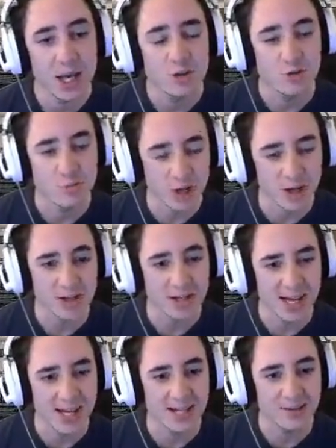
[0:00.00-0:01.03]
Do not
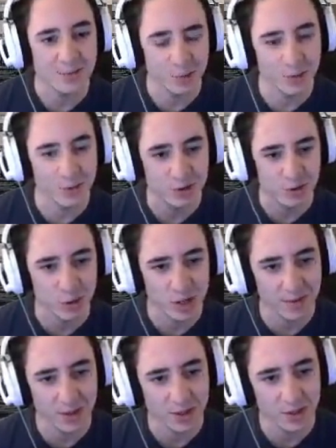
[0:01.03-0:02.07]
nade for the short
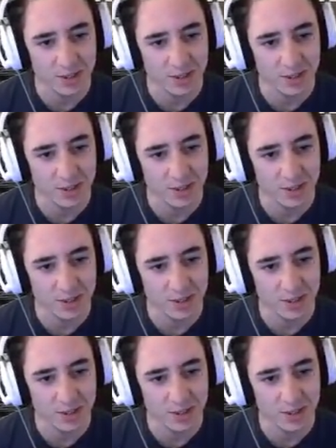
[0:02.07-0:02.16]
cover.